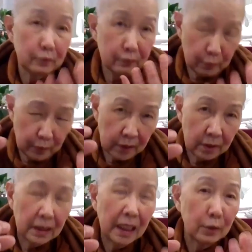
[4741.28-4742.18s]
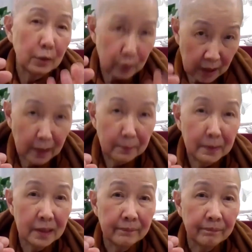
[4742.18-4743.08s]
with our good
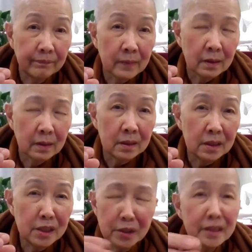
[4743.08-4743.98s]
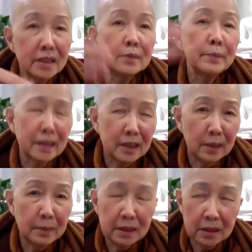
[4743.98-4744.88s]
karma. It's not that the bad
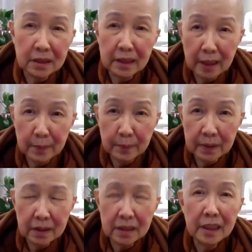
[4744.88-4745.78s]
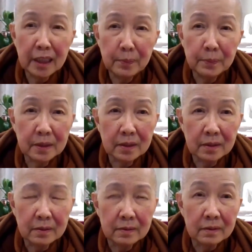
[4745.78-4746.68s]
karma didn't happen. It happened,
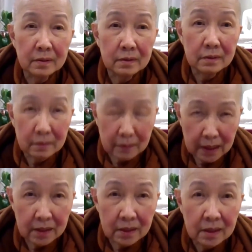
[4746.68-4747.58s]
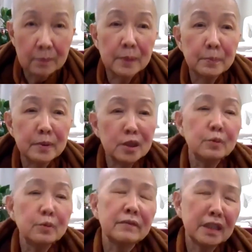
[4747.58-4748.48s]
right? But because
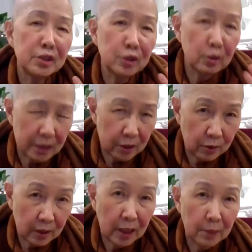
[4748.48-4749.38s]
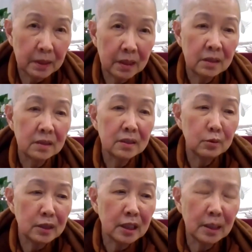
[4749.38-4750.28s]
we have done so much good karma, the
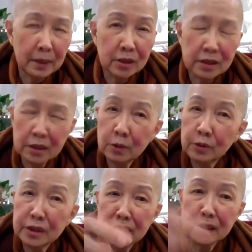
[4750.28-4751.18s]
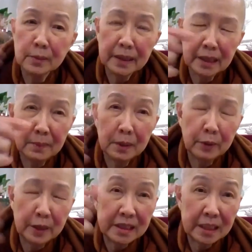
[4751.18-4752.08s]
good karma actually cushions the bad karma
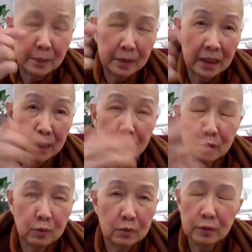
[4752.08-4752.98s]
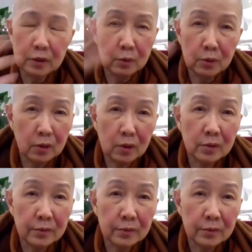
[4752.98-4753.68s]
when it's happening, and we don't know,